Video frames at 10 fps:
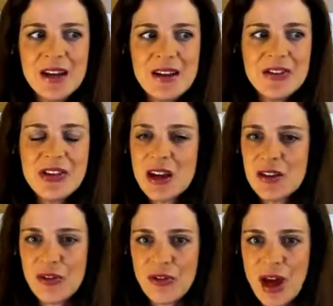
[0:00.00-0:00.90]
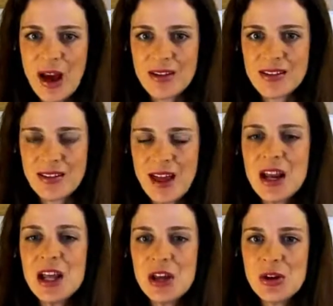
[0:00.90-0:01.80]
Is that in fact
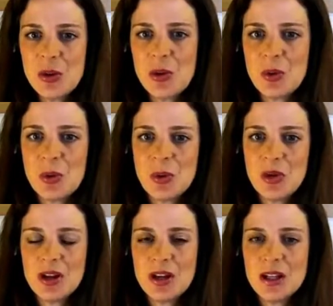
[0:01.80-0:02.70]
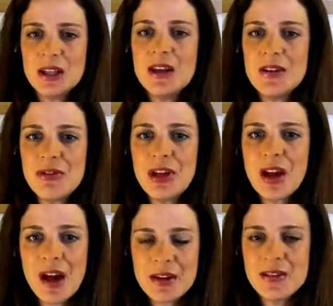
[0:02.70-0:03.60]
letting you live the
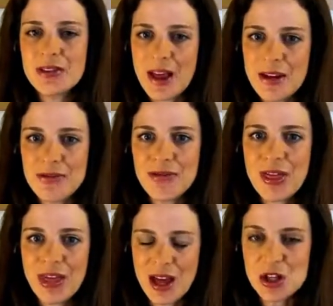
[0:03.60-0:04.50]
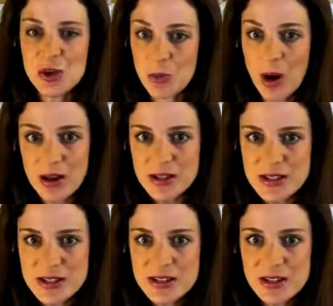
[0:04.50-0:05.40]
kind of life that you want?